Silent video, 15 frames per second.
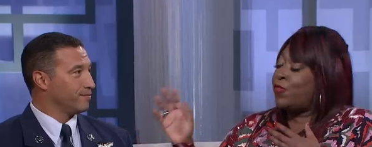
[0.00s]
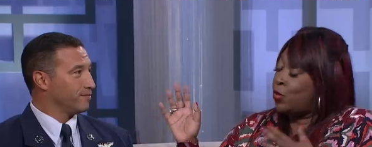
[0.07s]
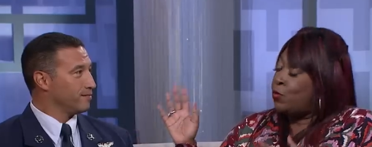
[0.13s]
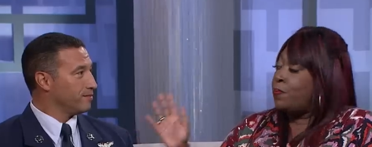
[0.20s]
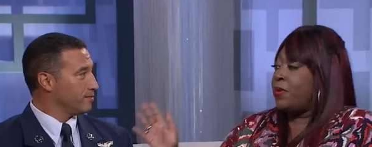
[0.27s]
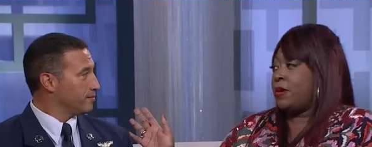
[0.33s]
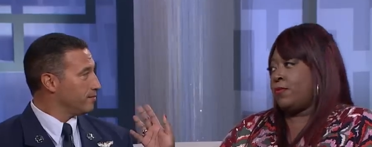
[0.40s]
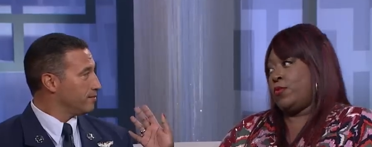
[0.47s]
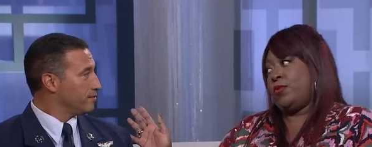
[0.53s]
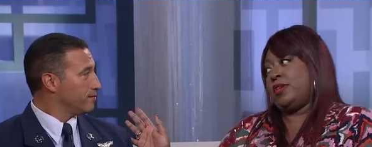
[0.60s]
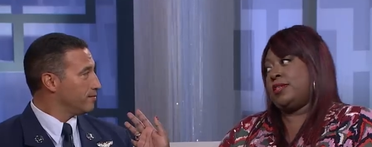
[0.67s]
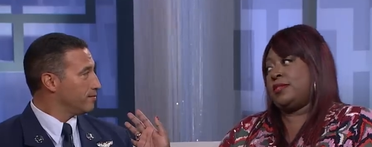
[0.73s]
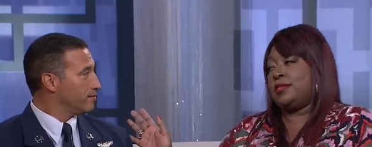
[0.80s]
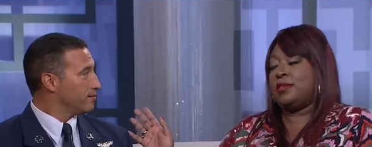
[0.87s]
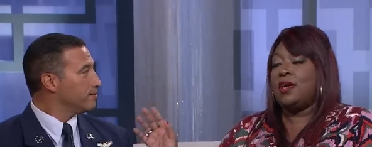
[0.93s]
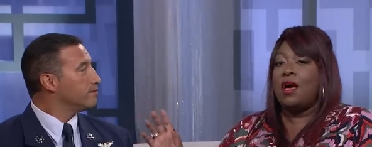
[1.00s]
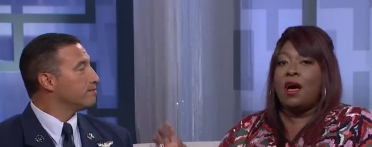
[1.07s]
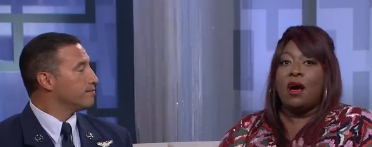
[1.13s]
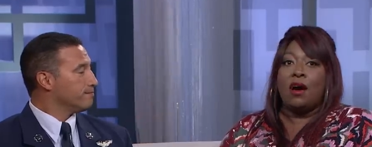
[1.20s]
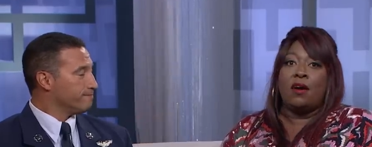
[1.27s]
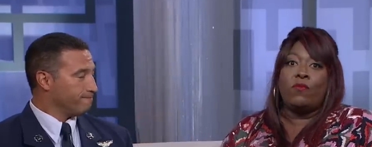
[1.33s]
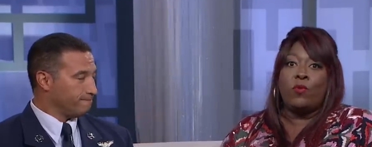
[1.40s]
Speaker 1: few memories
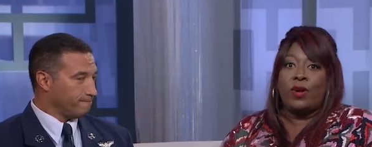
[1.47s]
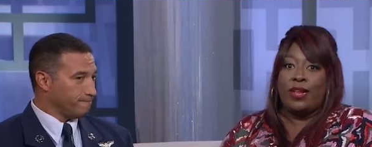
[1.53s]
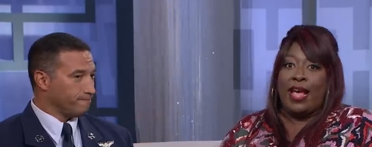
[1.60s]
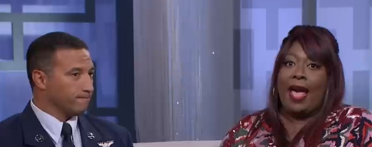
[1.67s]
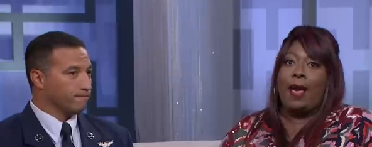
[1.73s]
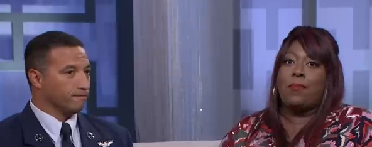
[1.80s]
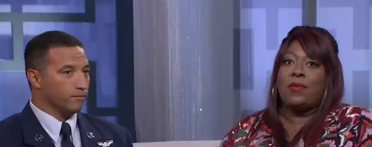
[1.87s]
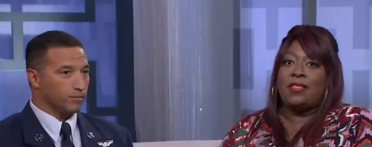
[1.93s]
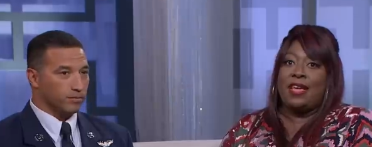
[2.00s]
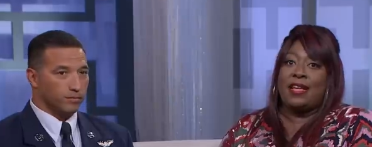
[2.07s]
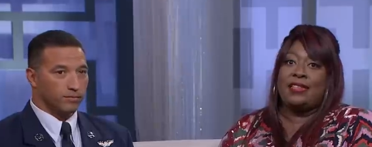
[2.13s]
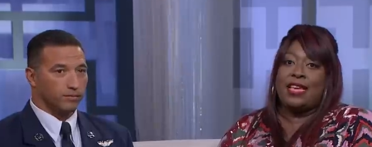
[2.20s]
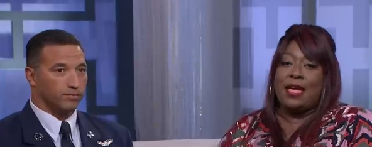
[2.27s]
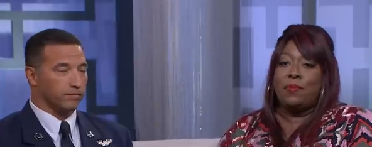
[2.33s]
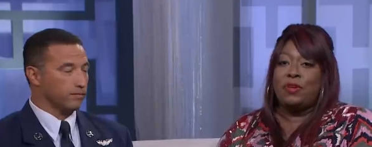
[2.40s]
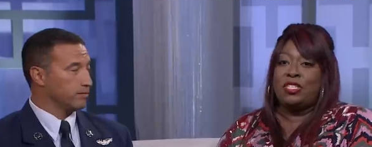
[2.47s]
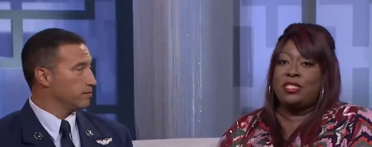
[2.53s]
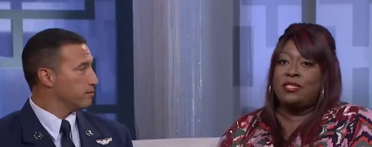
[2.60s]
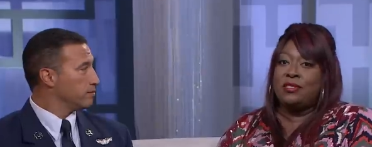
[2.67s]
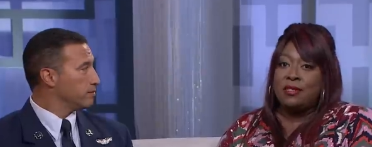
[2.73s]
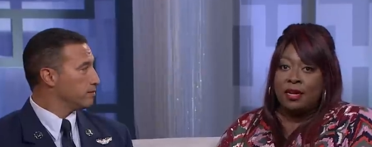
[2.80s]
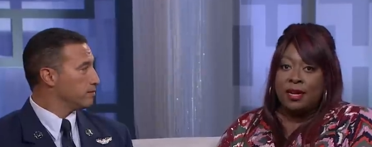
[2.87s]
of what happened that day, but
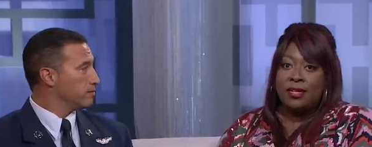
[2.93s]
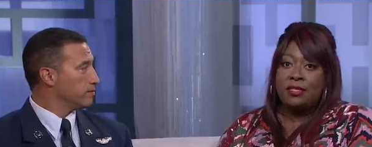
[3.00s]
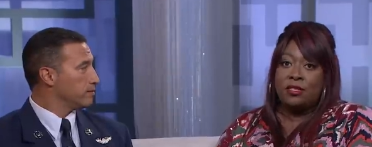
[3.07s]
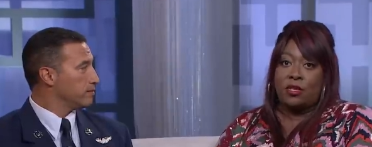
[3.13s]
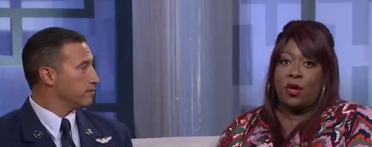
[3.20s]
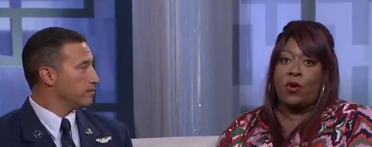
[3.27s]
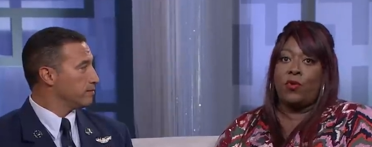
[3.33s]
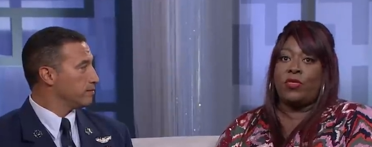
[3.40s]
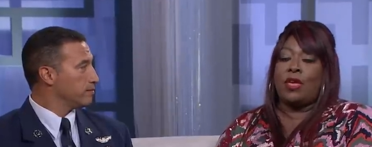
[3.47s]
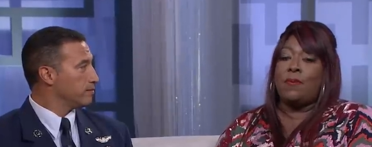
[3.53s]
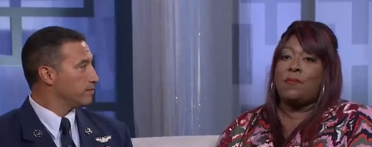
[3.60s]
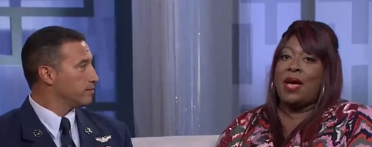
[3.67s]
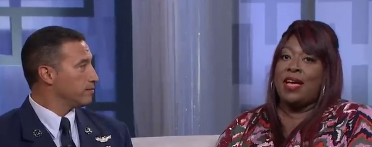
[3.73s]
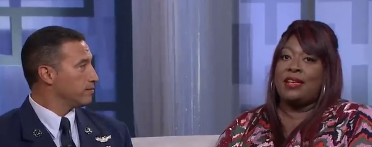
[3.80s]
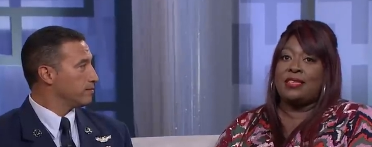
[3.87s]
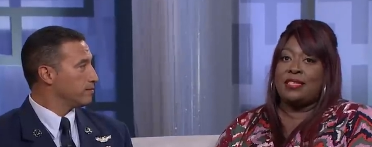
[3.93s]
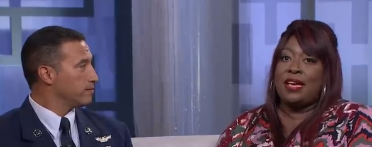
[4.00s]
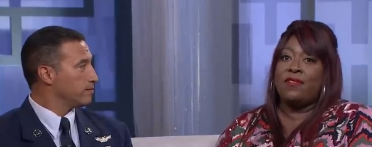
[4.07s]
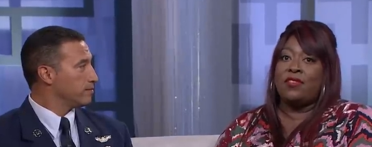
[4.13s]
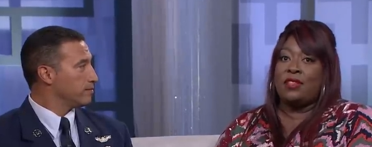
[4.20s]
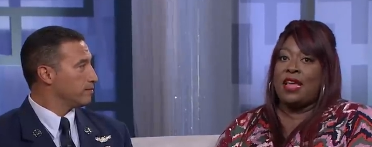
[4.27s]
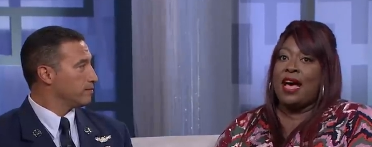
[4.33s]
she does know that Mike
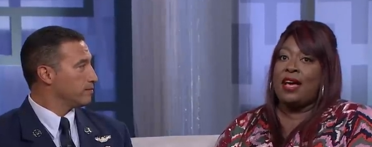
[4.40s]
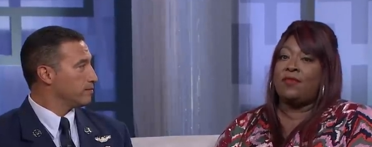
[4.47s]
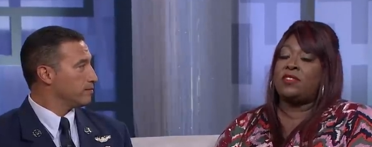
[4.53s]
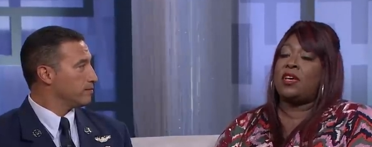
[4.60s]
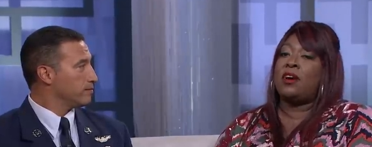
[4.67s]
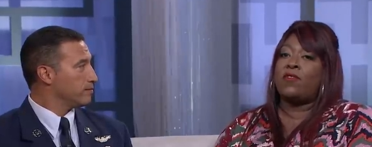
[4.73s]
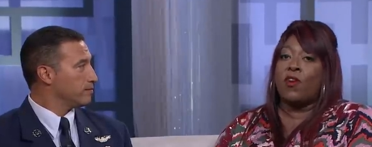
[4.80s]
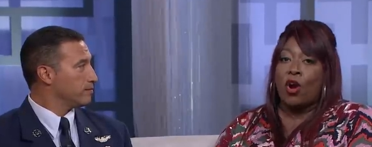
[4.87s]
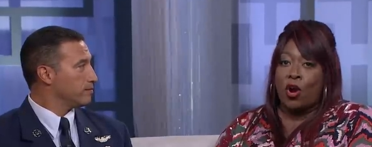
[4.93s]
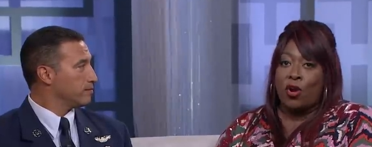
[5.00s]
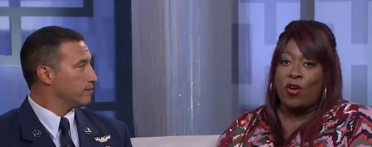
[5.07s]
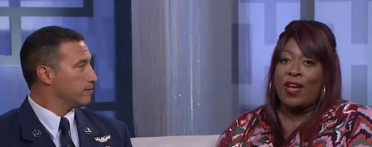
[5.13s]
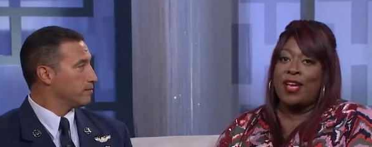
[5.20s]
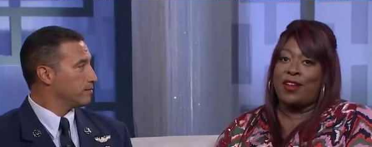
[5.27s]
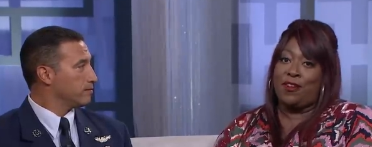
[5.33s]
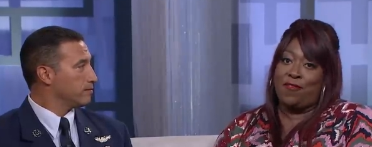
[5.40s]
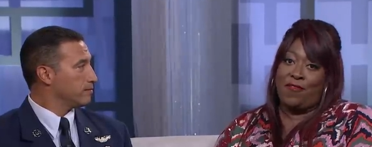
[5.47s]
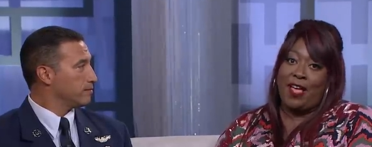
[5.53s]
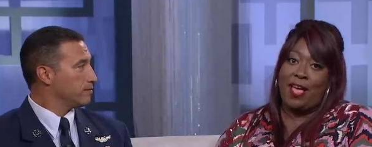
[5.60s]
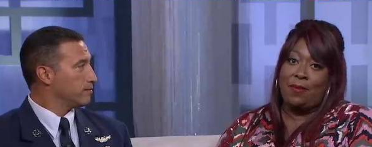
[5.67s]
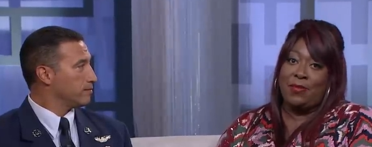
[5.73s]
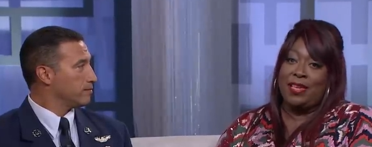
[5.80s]
saved the lives of her and her
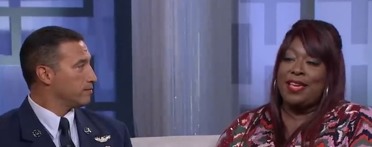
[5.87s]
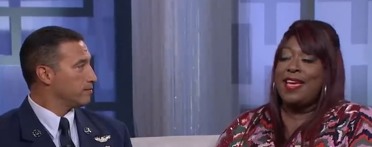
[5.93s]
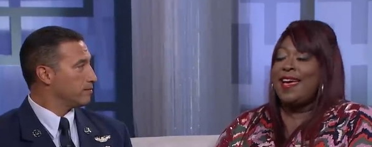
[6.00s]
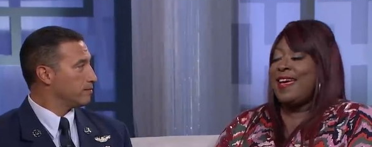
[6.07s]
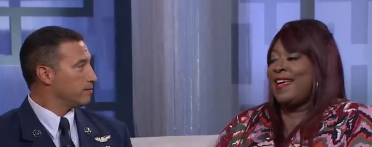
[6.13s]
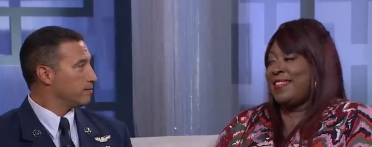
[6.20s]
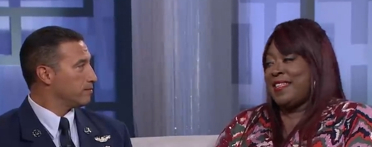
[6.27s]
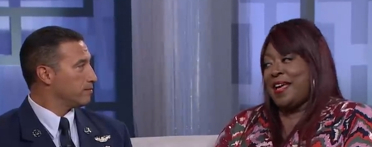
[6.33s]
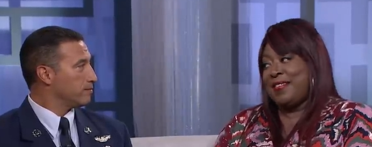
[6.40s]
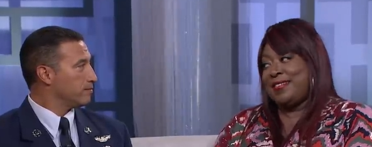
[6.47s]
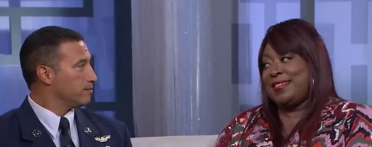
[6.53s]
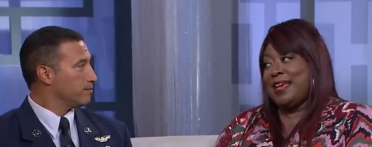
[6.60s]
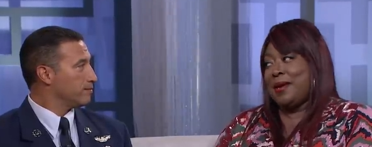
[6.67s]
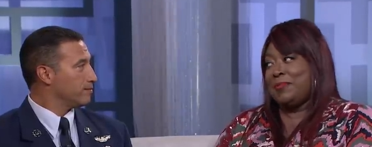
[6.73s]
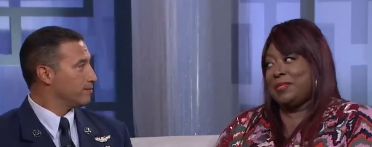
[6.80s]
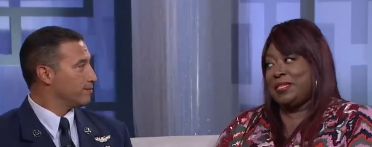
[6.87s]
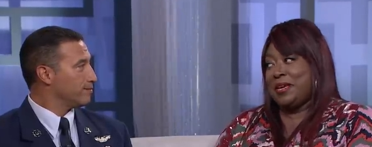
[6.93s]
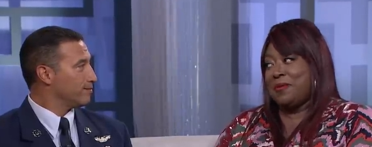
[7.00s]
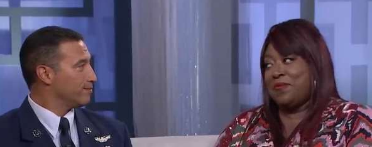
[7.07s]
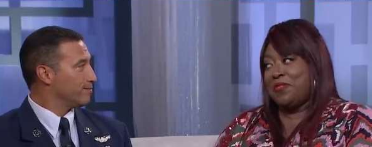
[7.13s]
family, and now the time has come